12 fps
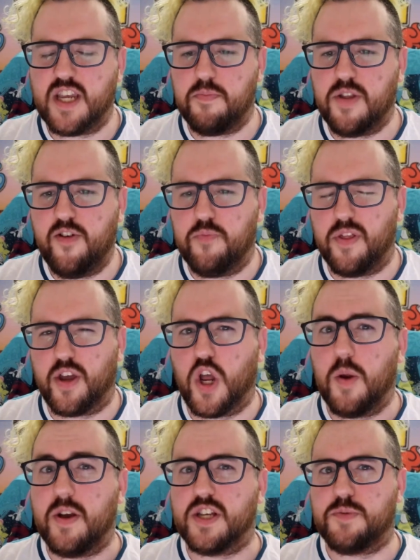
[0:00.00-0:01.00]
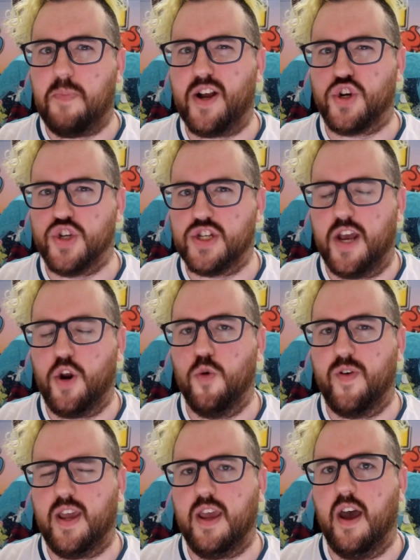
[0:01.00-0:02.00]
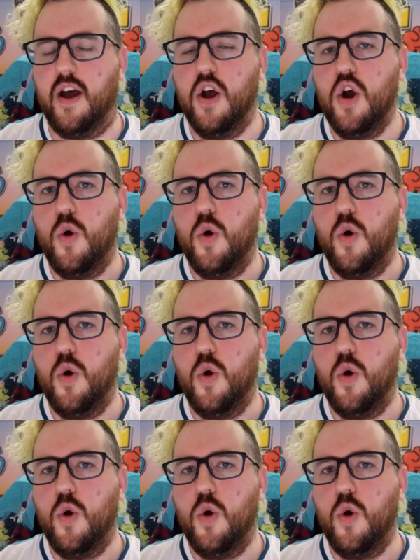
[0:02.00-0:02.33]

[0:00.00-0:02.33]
I believe, but they're going to be a special set over here,